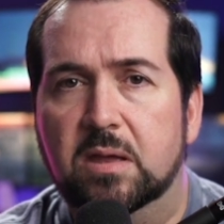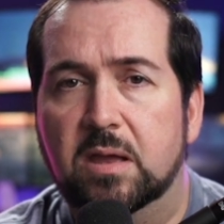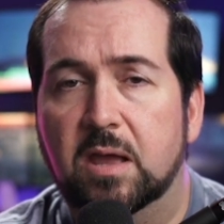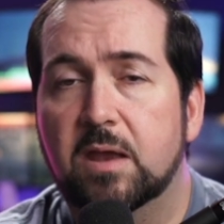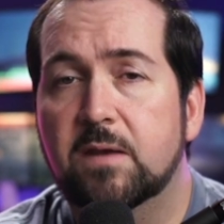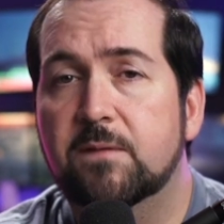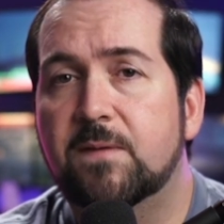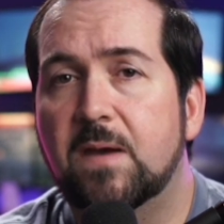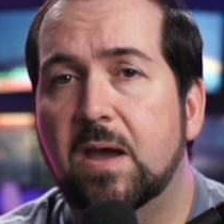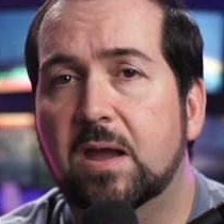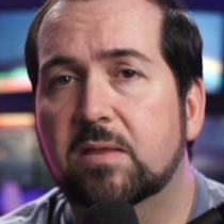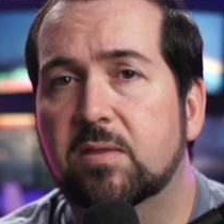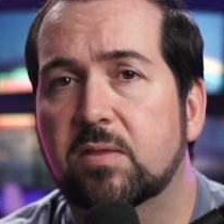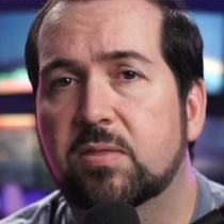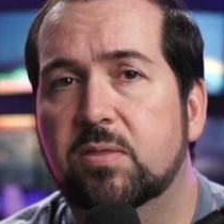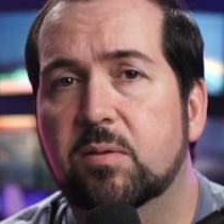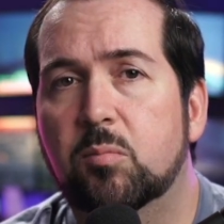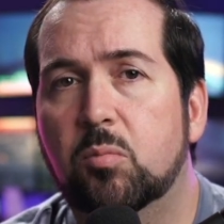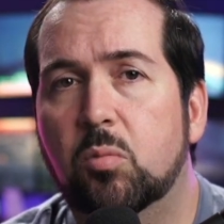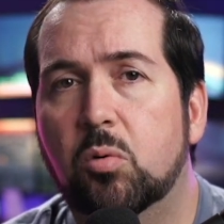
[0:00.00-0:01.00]
In fact,
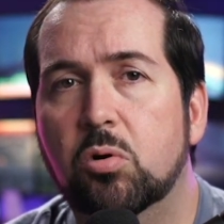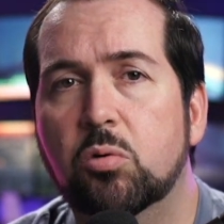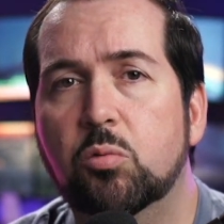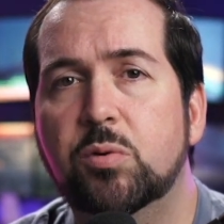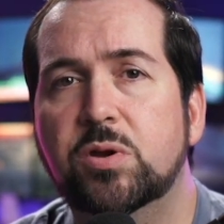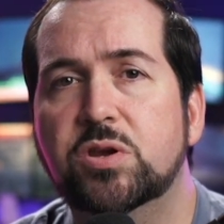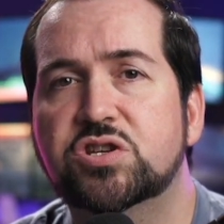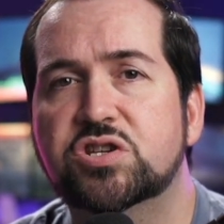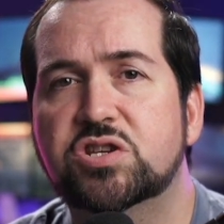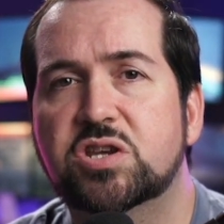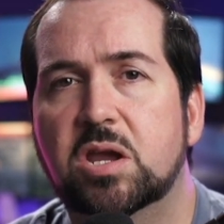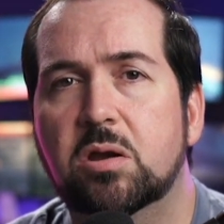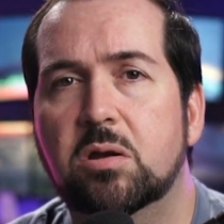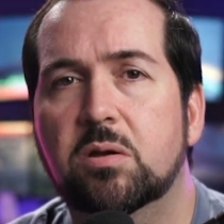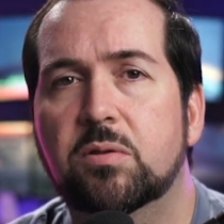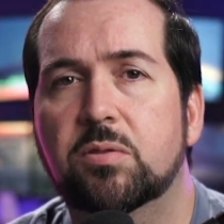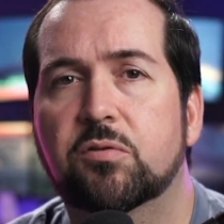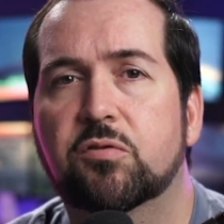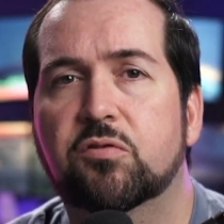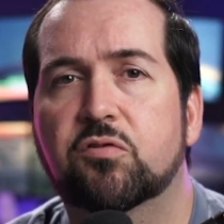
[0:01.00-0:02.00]
the more we share,
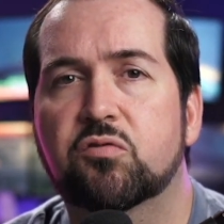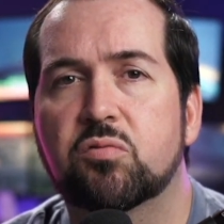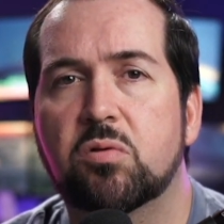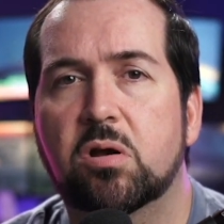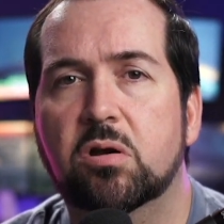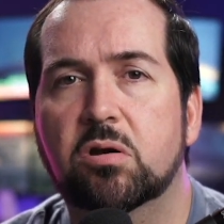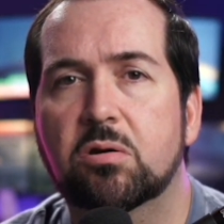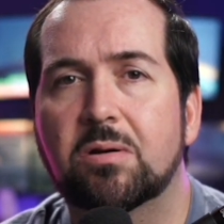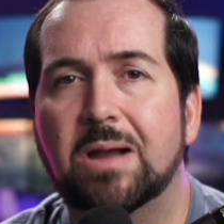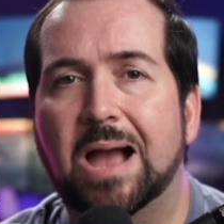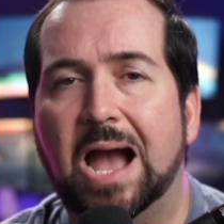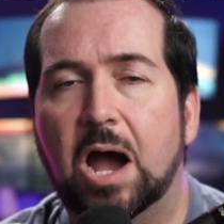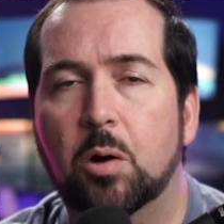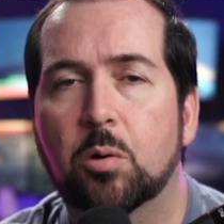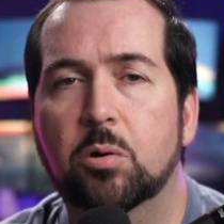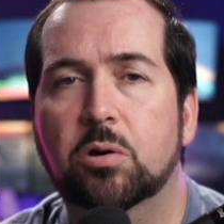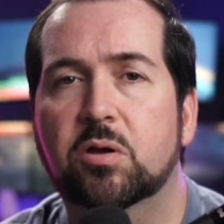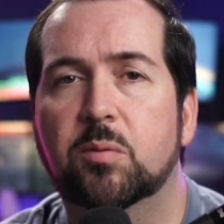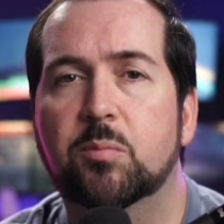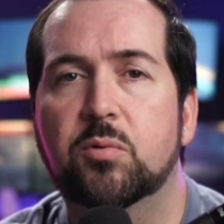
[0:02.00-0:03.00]
the stronger
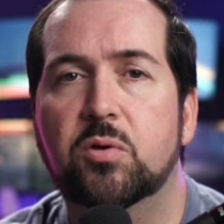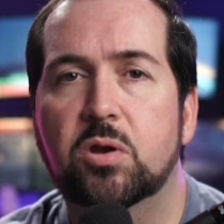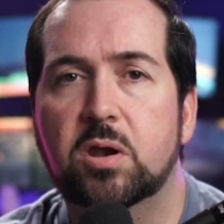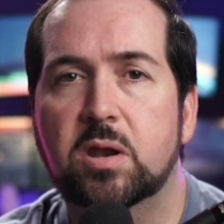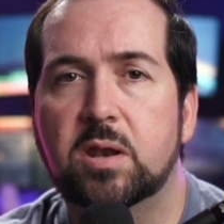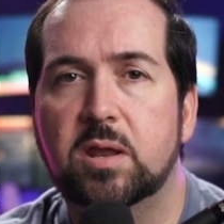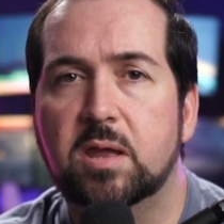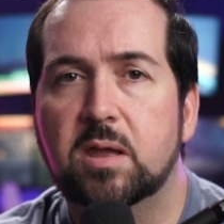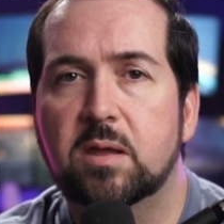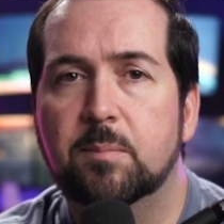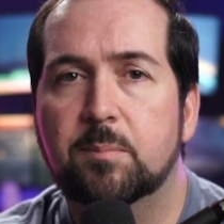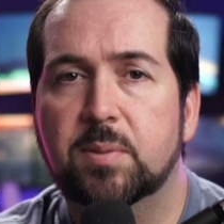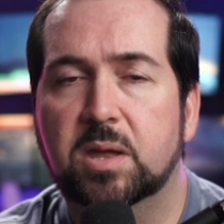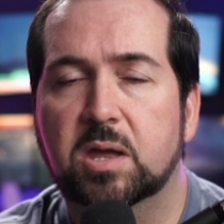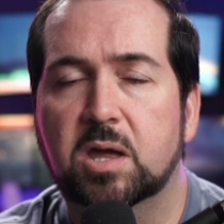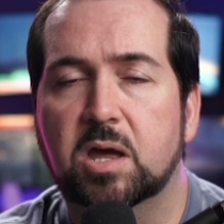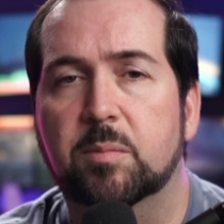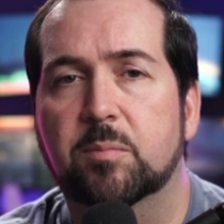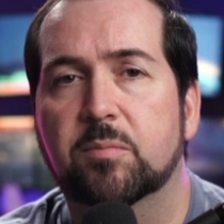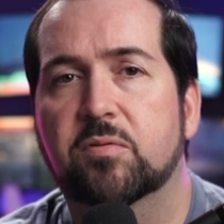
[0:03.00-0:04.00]
our community
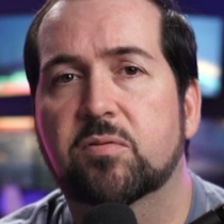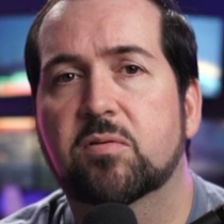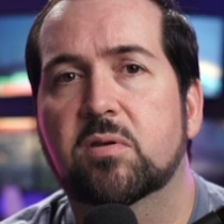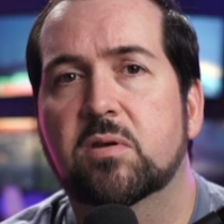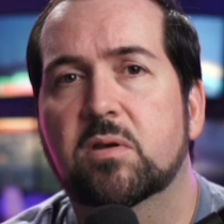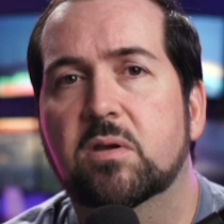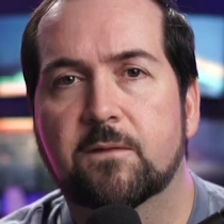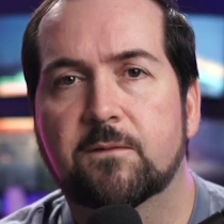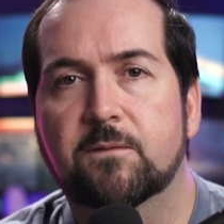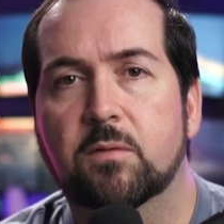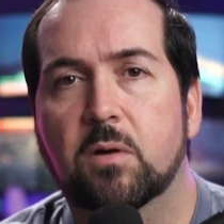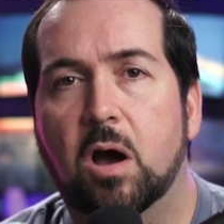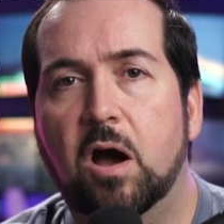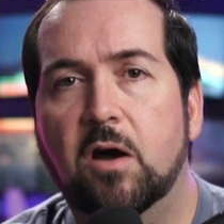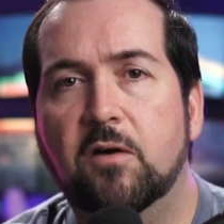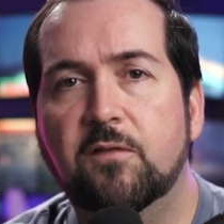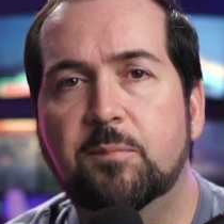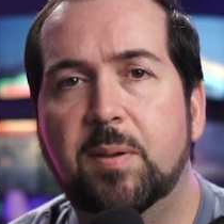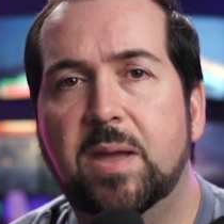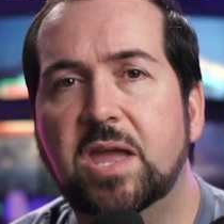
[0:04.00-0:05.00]
becomes. For
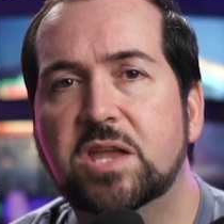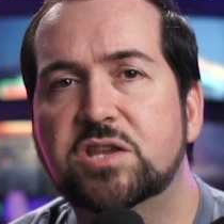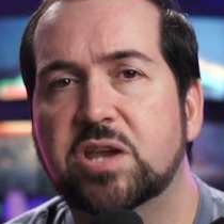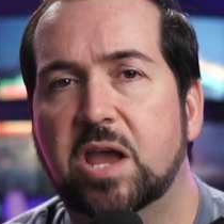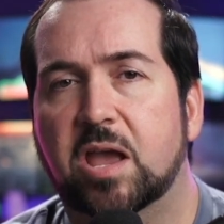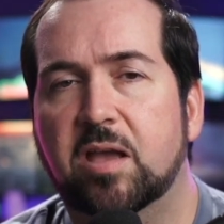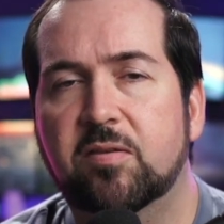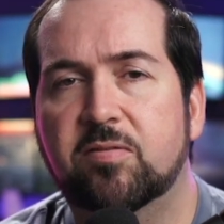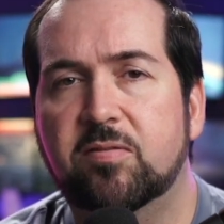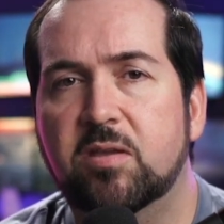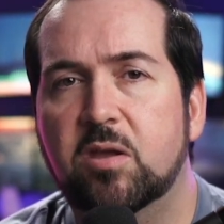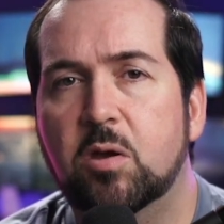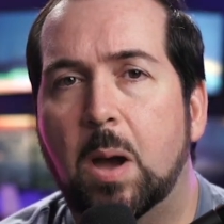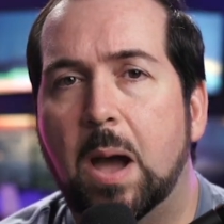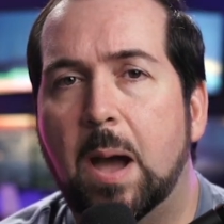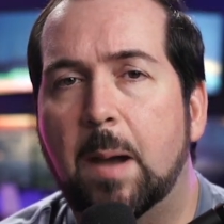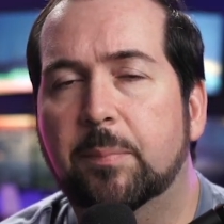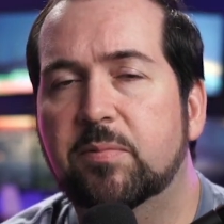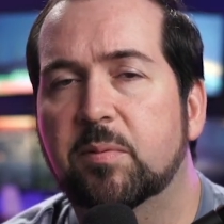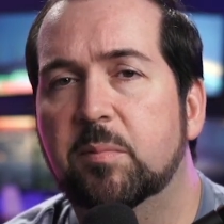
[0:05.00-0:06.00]
off-page SEO
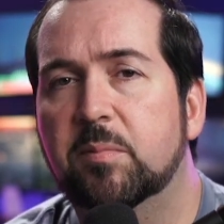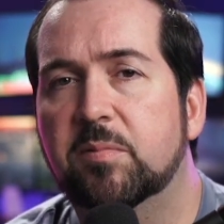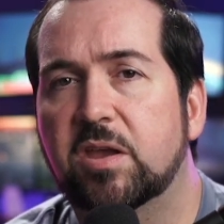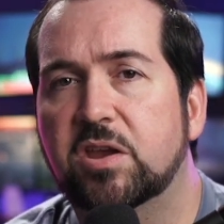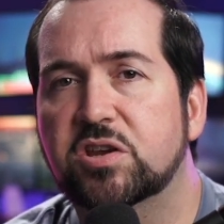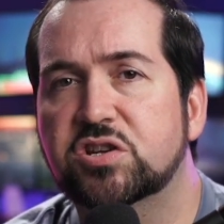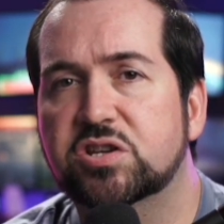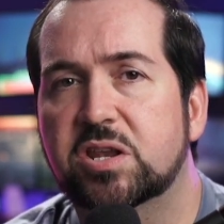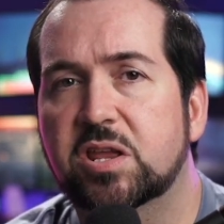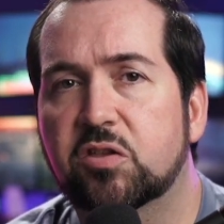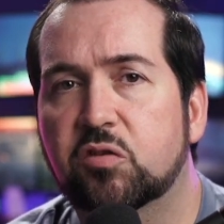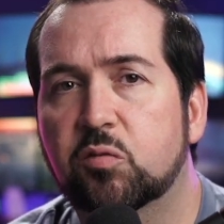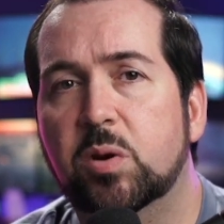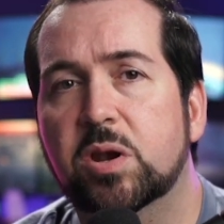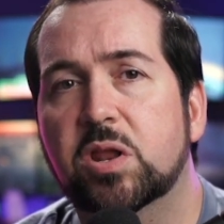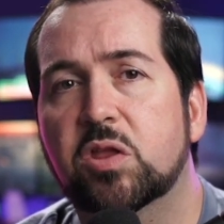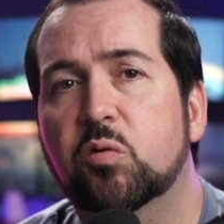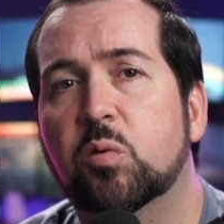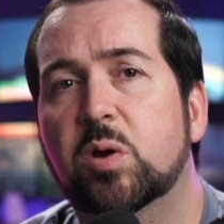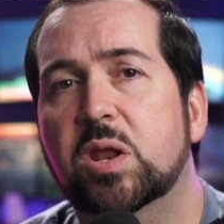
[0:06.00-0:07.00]
optimization in
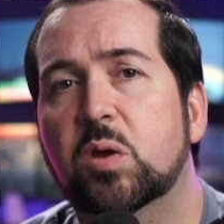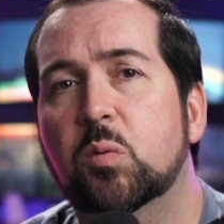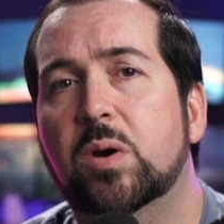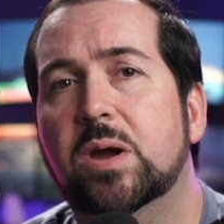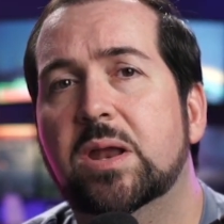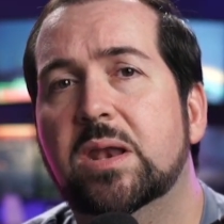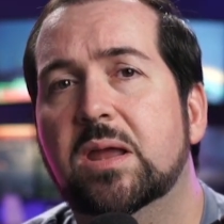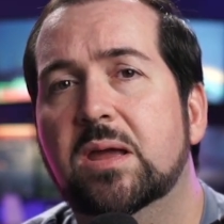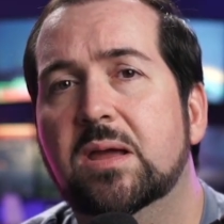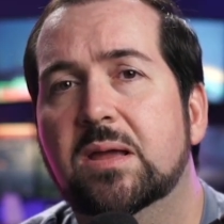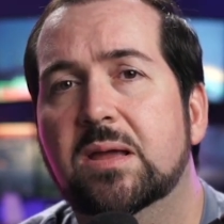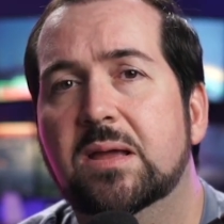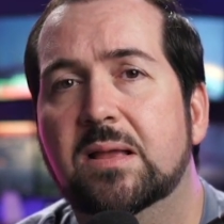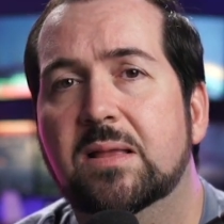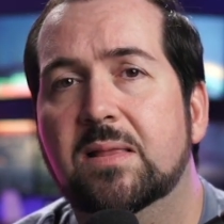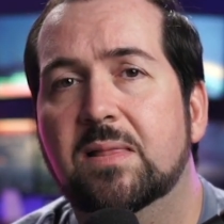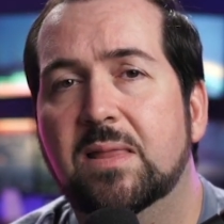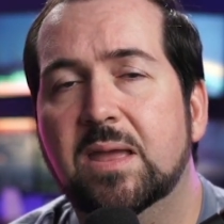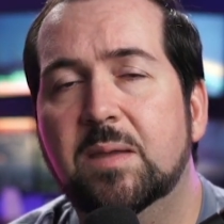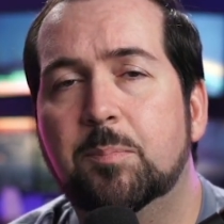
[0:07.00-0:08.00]
2021,
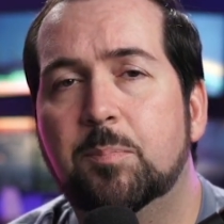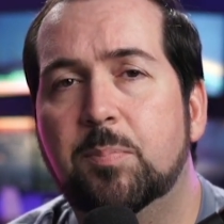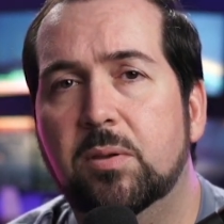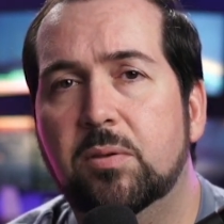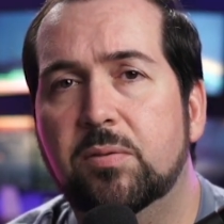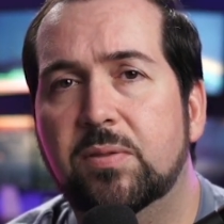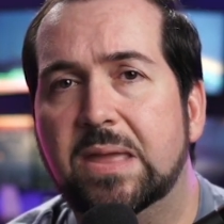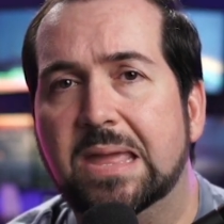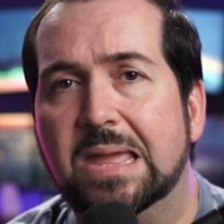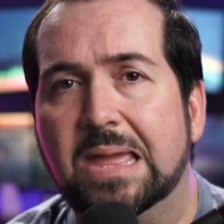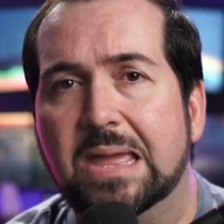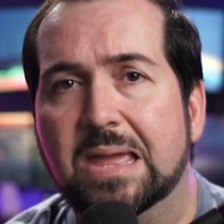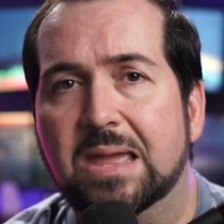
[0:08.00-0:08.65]
link building